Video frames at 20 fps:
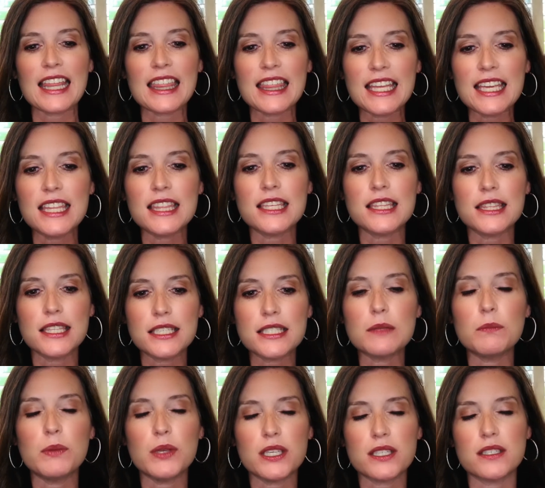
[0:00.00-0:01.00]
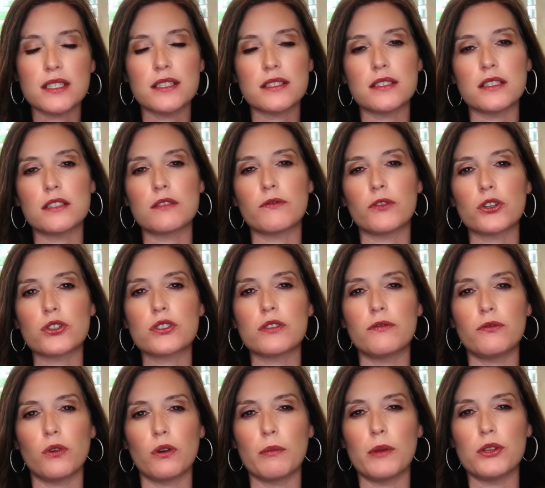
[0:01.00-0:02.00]
think that this business is first and
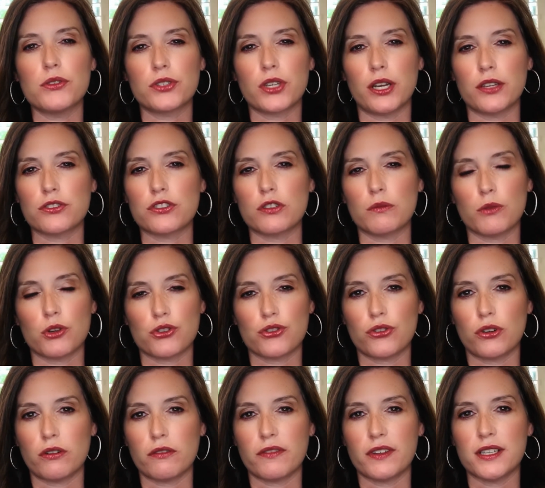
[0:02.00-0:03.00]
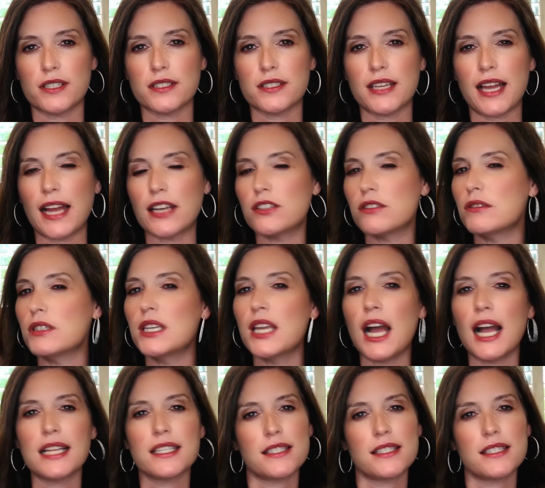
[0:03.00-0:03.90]
foremost customer service. I do not